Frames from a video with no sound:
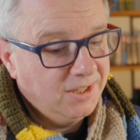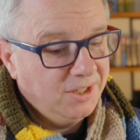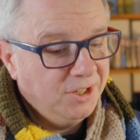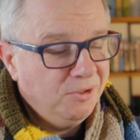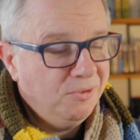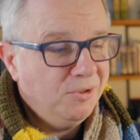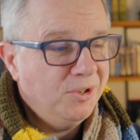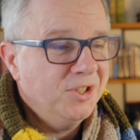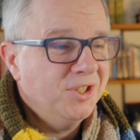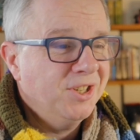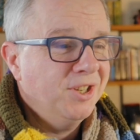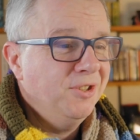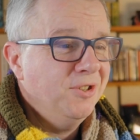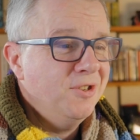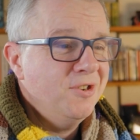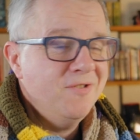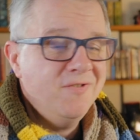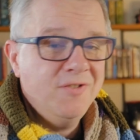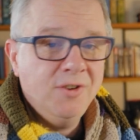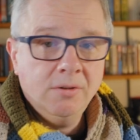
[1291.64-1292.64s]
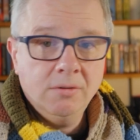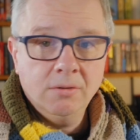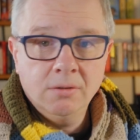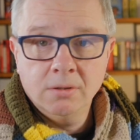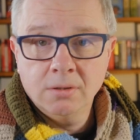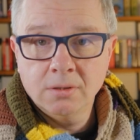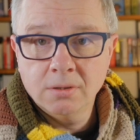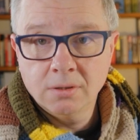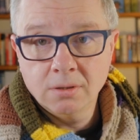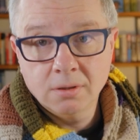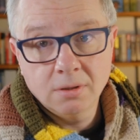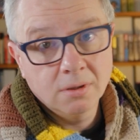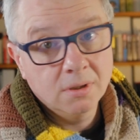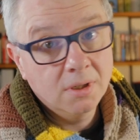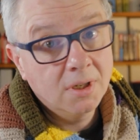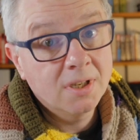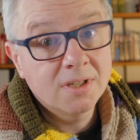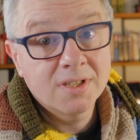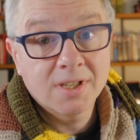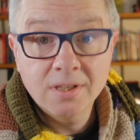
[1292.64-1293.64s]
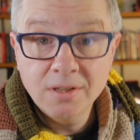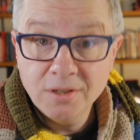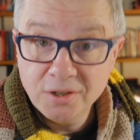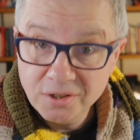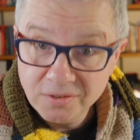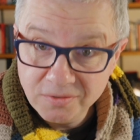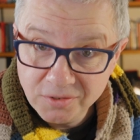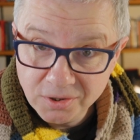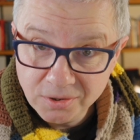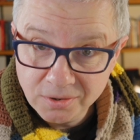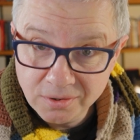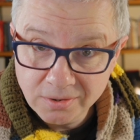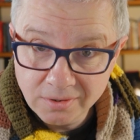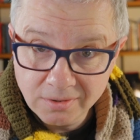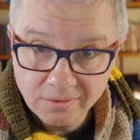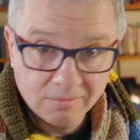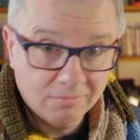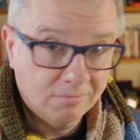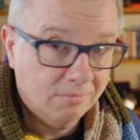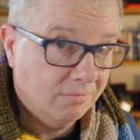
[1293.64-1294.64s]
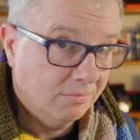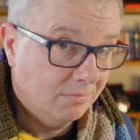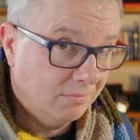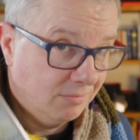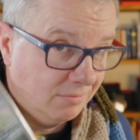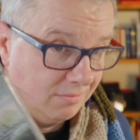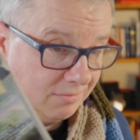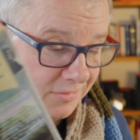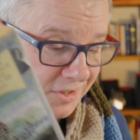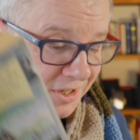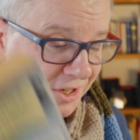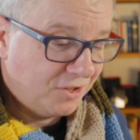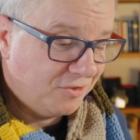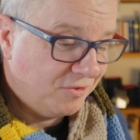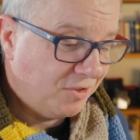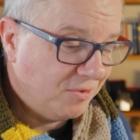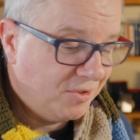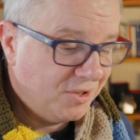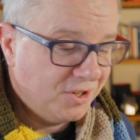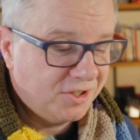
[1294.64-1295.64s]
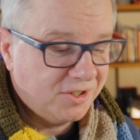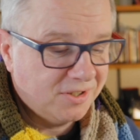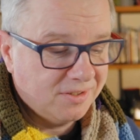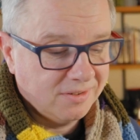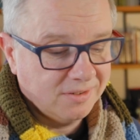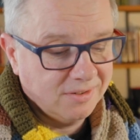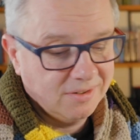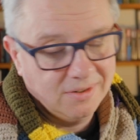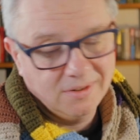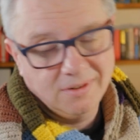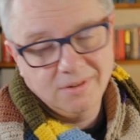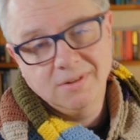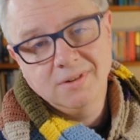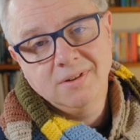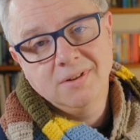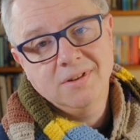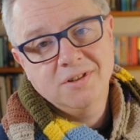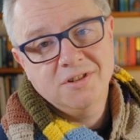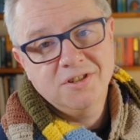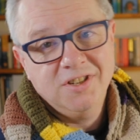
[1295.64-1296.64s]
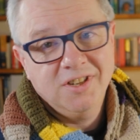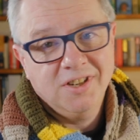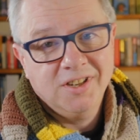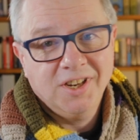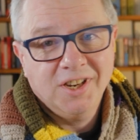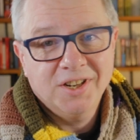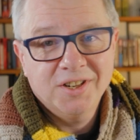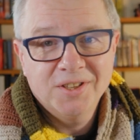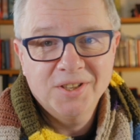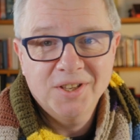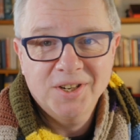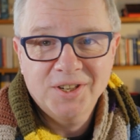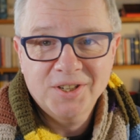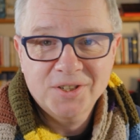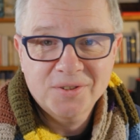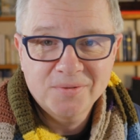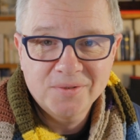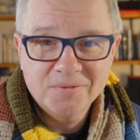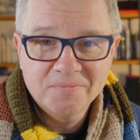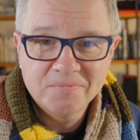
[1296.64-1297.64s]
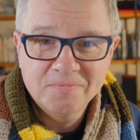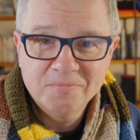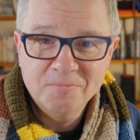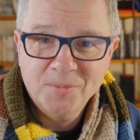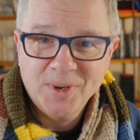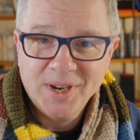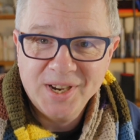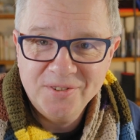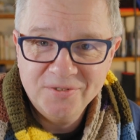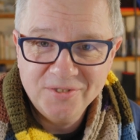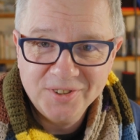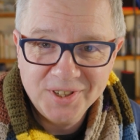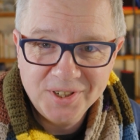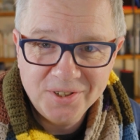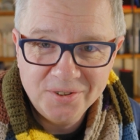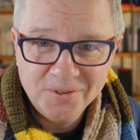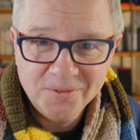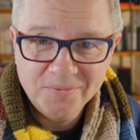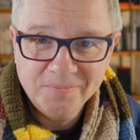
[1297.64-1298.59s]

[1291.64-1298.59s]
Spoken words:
What's in the review is in the review. Thanks for watching. See you again in the next one. Bye for now.